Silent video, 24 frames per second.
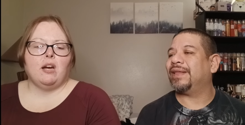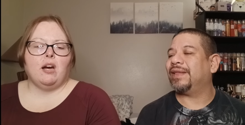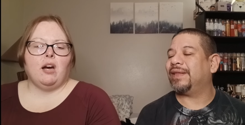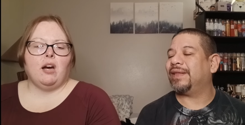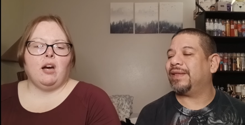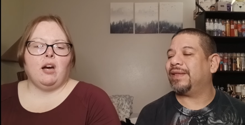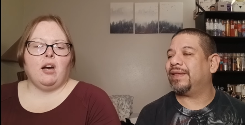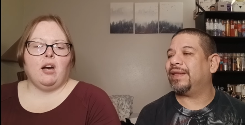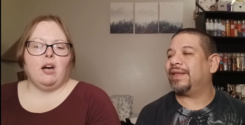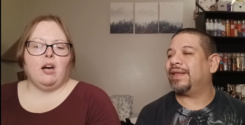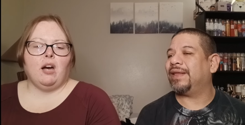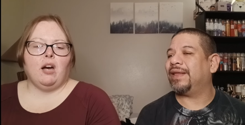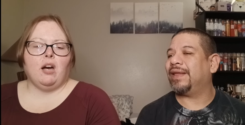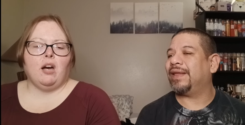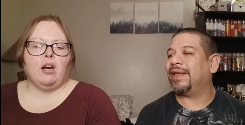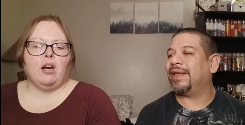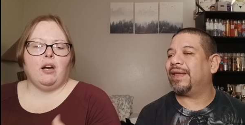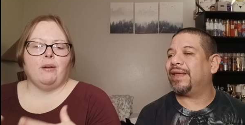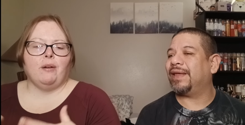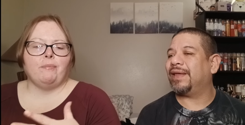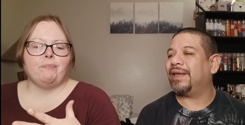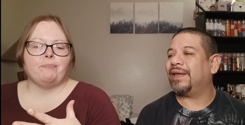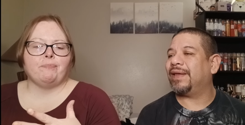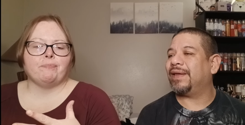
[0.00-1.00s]

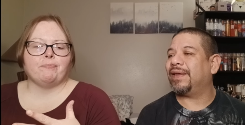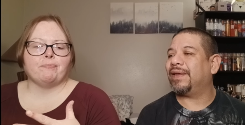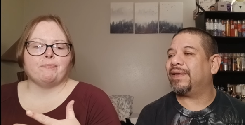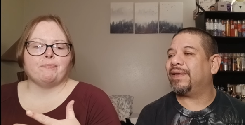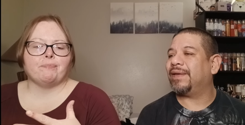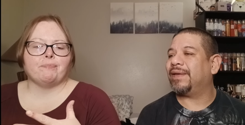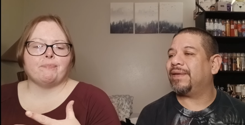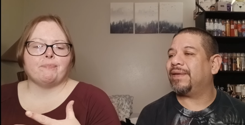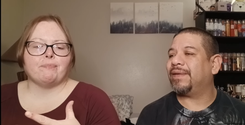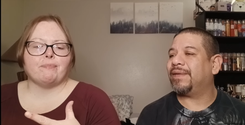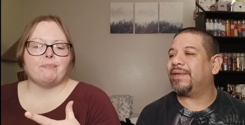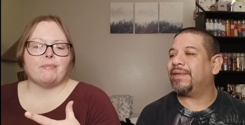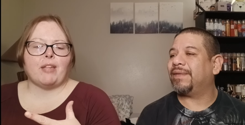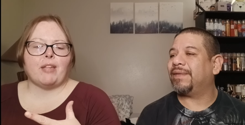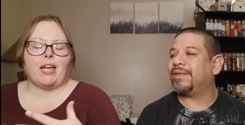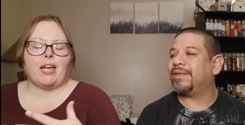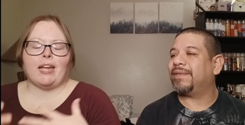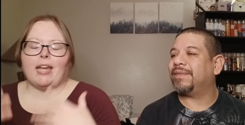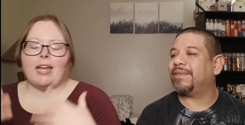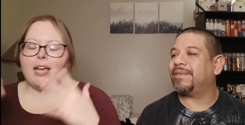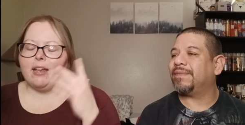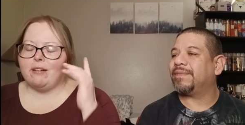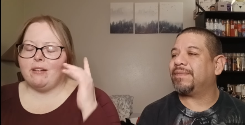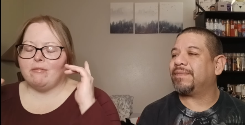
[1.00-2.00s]
Speaker 1: Um, I
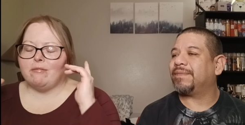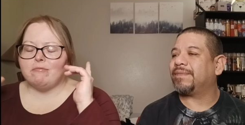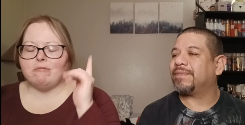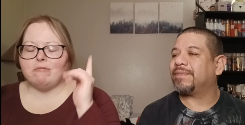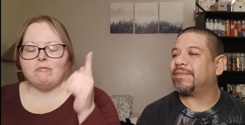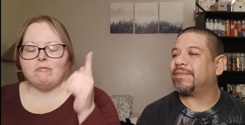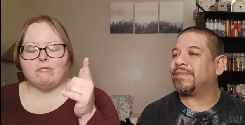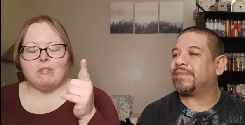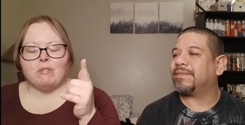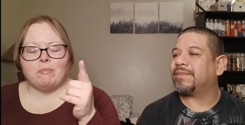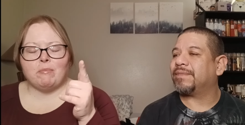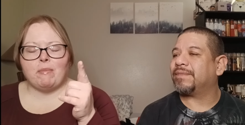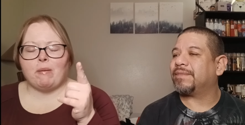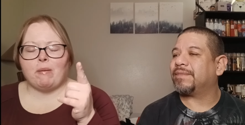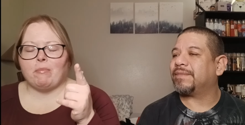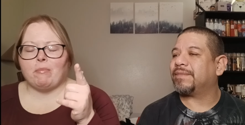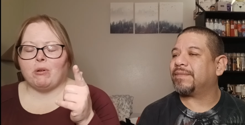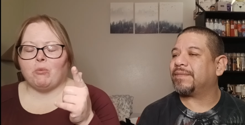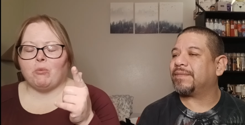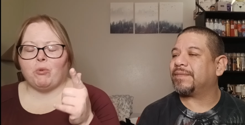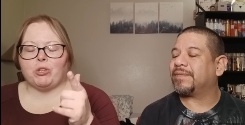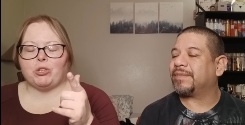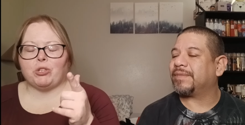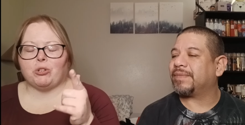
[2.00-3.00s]
can't
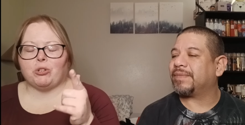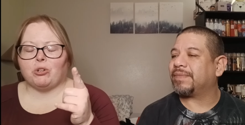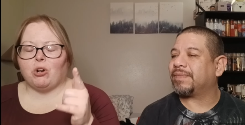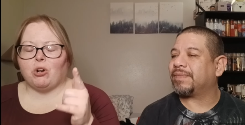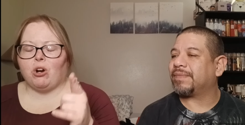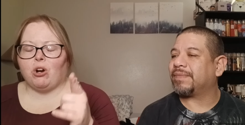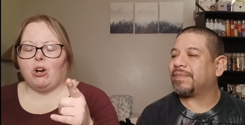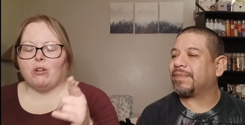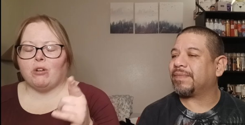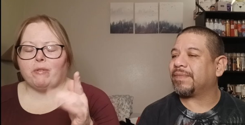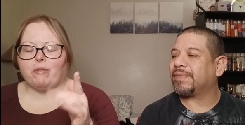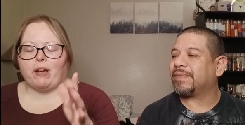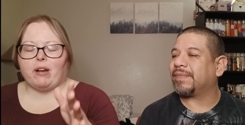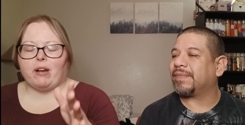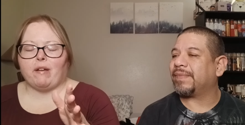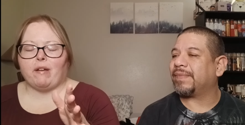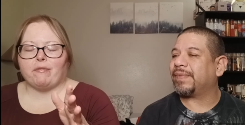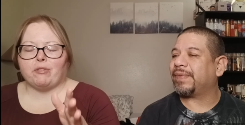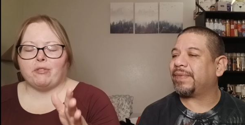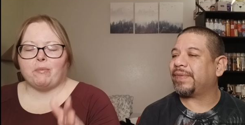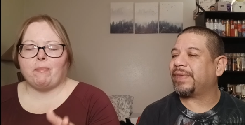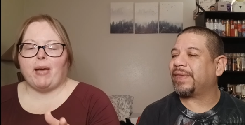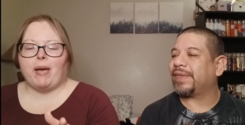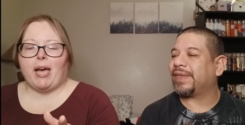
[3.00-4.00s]
remember what they're called right
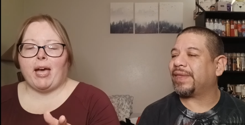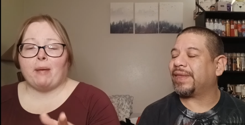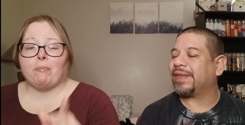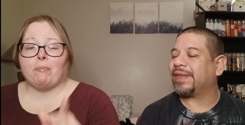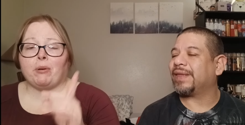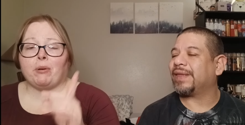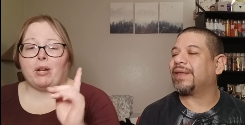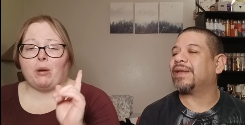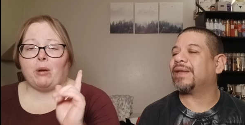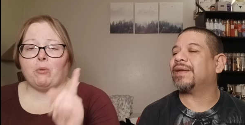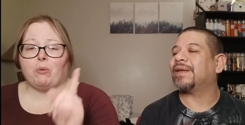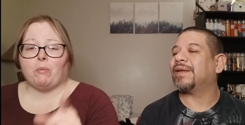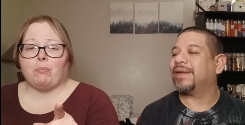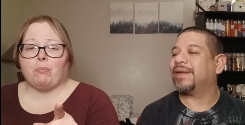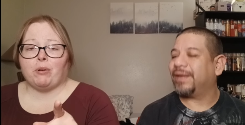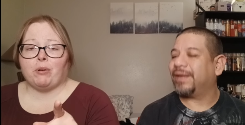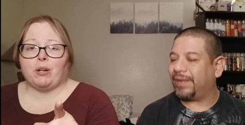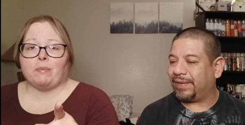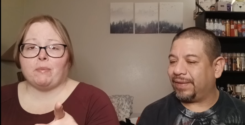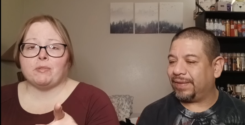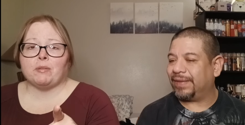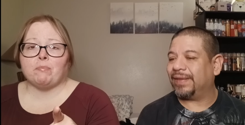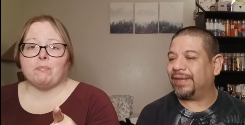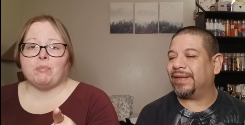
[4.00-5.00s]
off the bat, but I will put
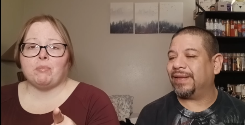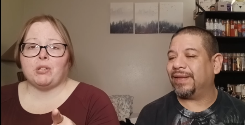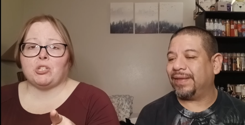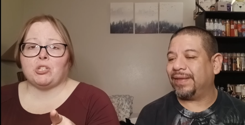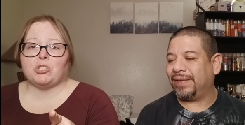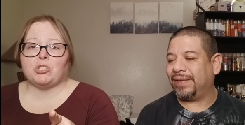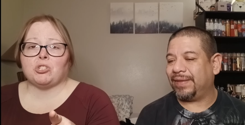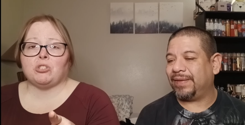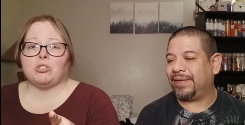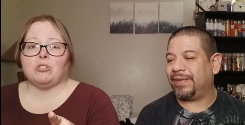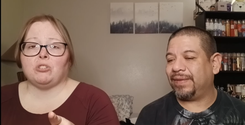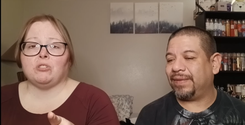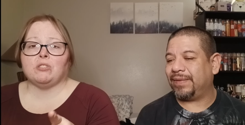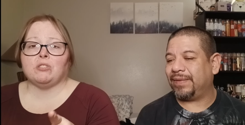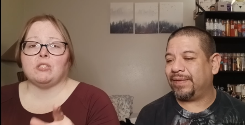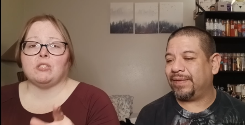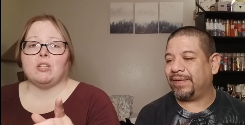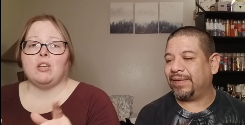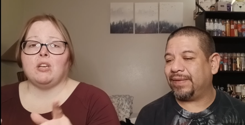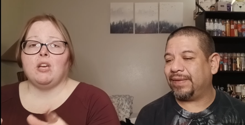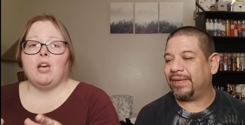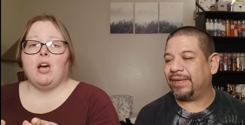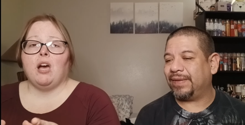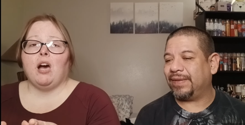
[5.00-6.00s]
up some pictures.
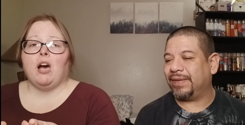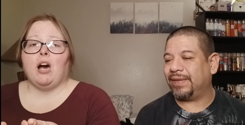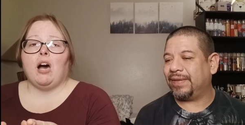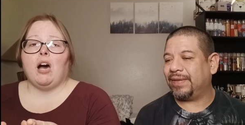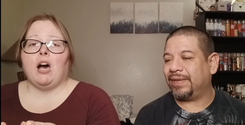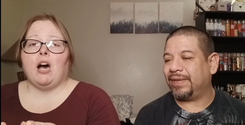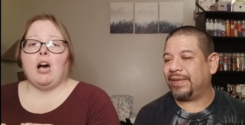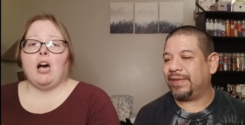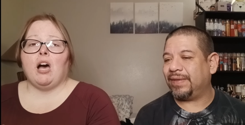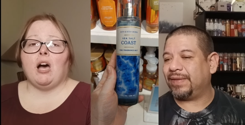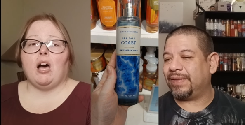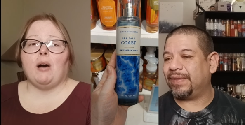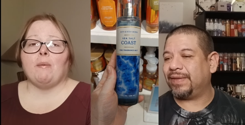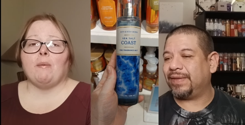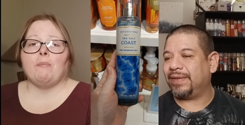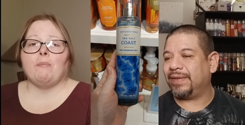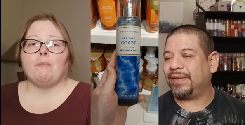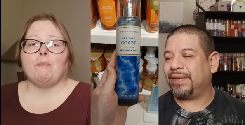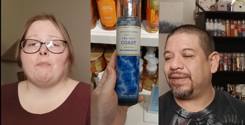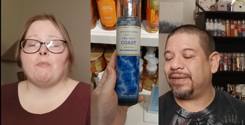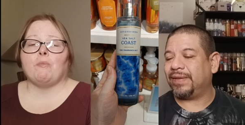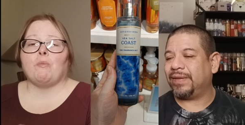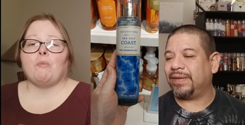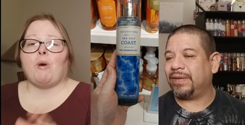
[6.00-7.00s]

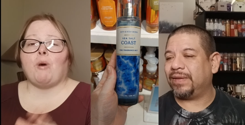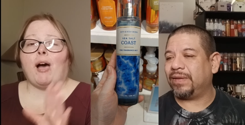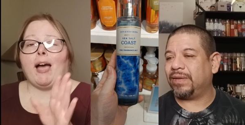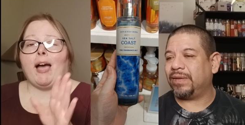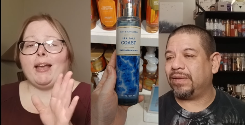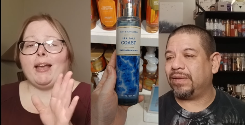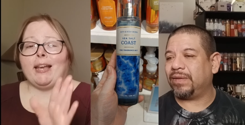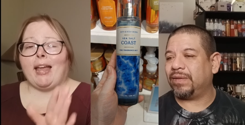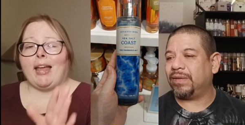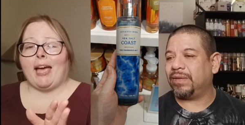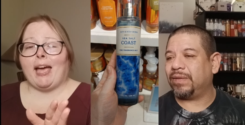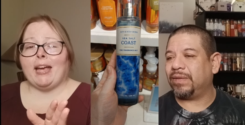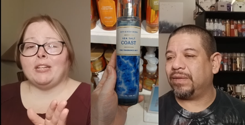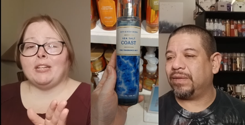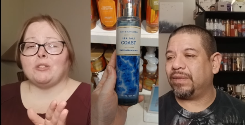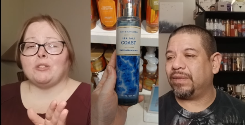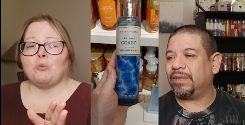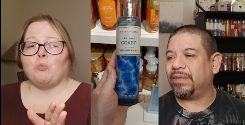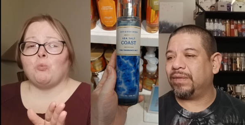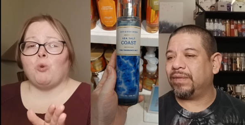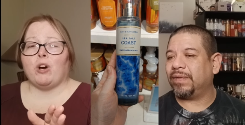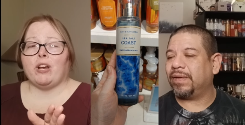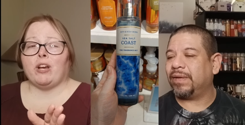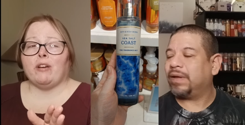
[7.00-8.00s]
Um, I liked
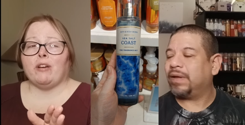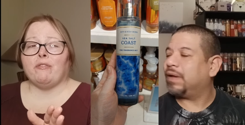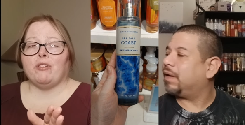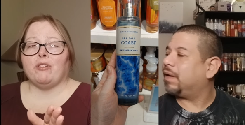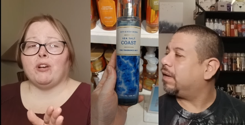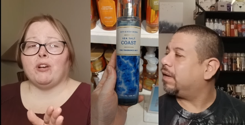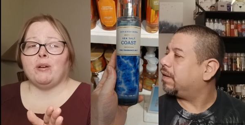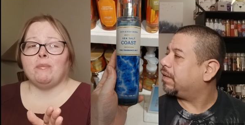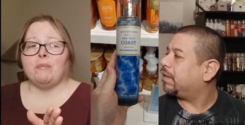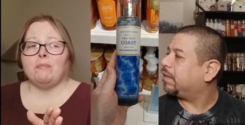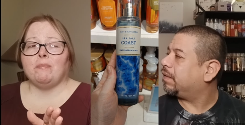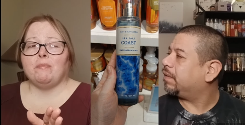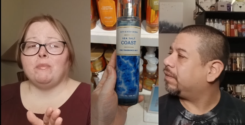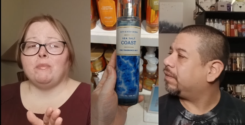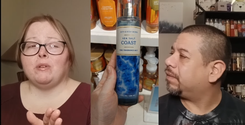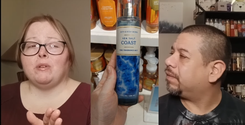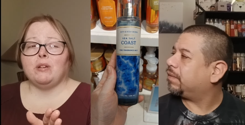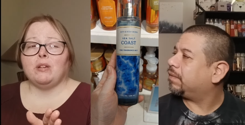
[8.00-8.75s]
one of them.